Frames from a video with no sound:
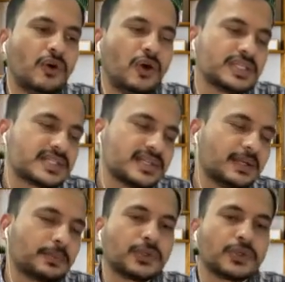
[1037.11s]
hot
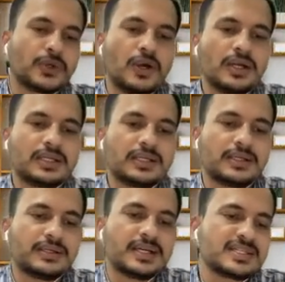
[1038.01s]
start protocol,
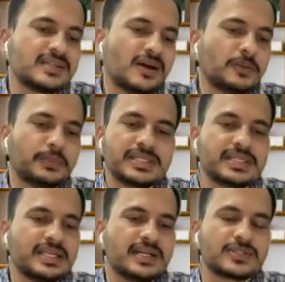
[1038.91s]
touchdown PCR.